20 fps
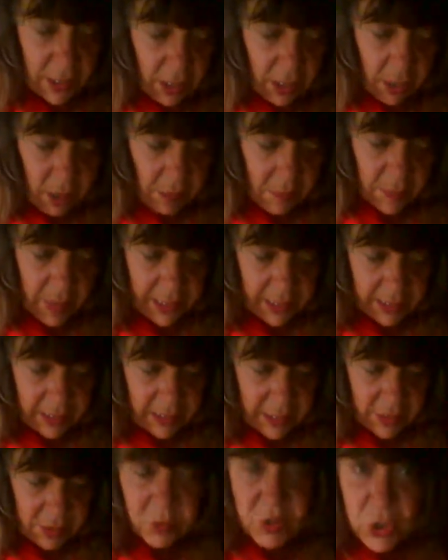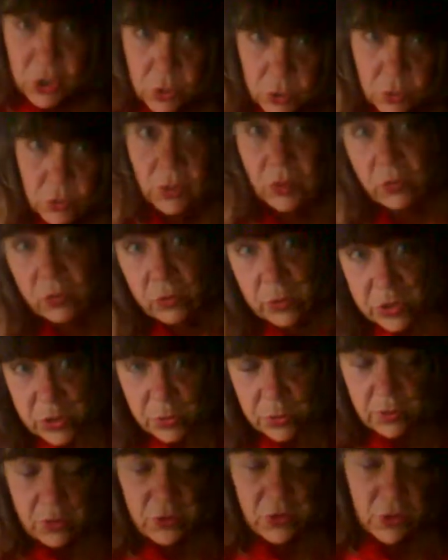mechanism tool,
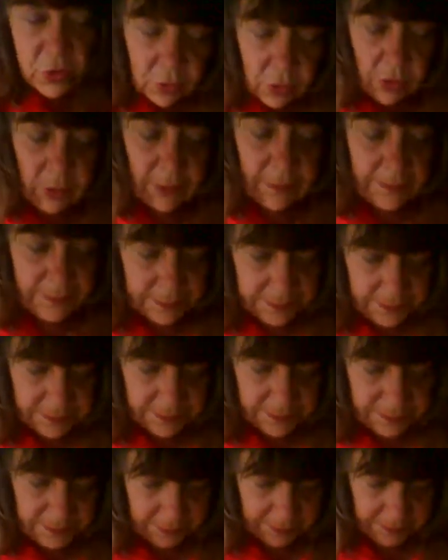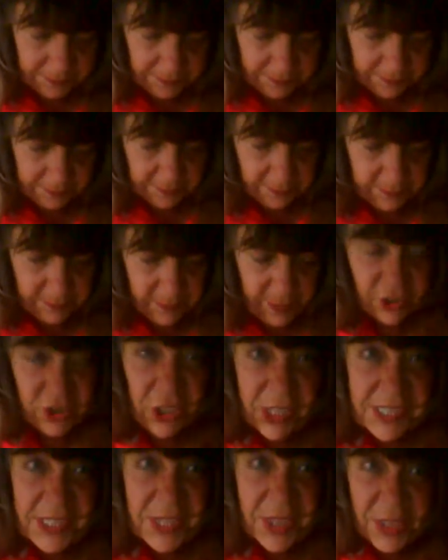ritual tool,
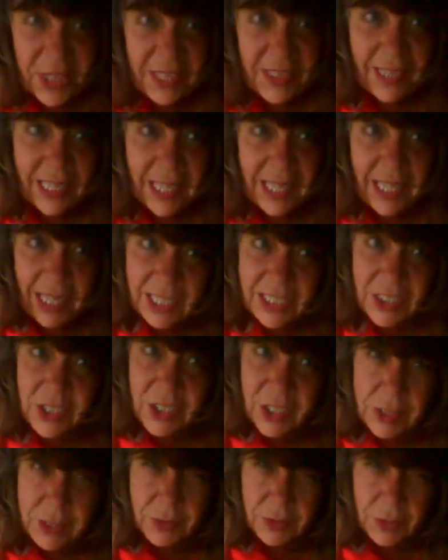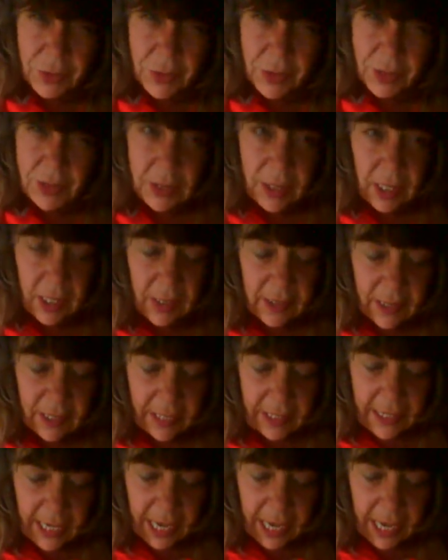just thing that you do, right?